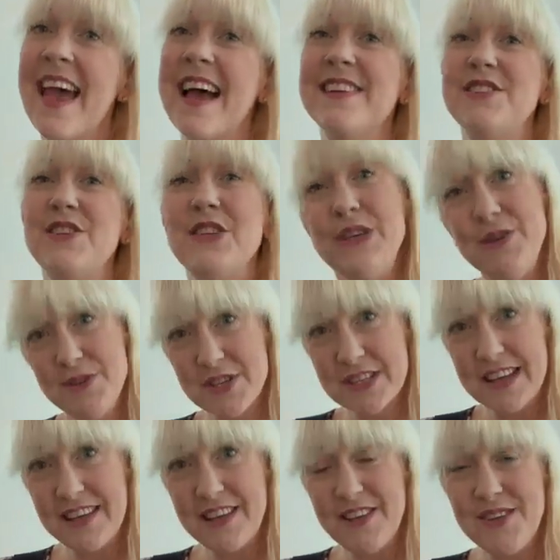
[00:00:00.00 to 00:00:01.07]
and a huge
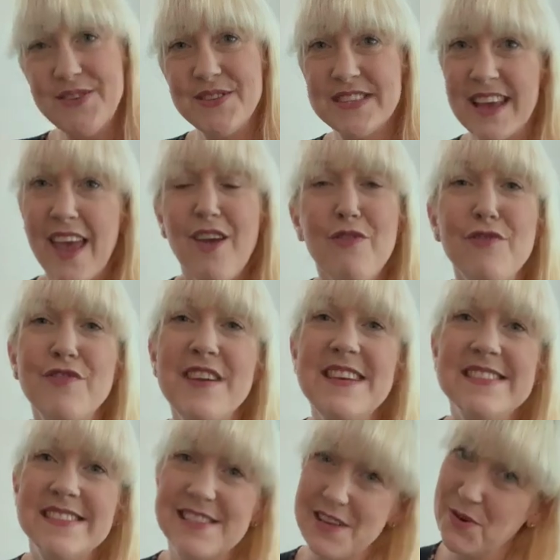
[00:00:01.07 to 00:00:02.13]
thank you to every
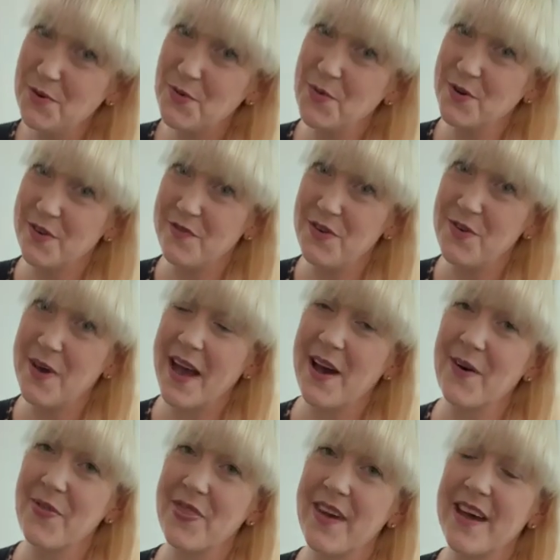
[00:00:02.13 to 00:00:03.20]
single one of you
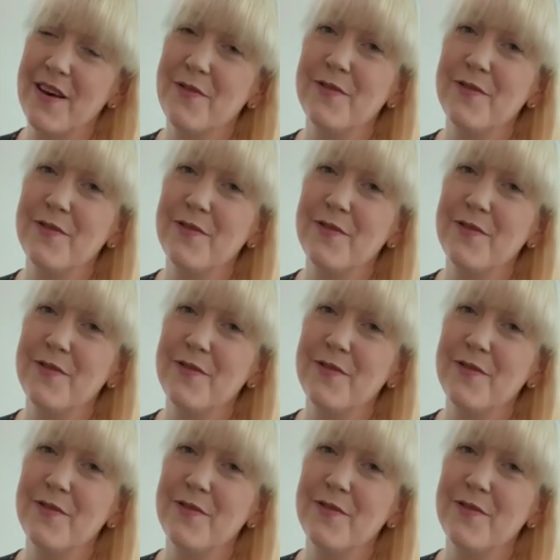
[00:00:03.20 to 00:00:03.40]
out there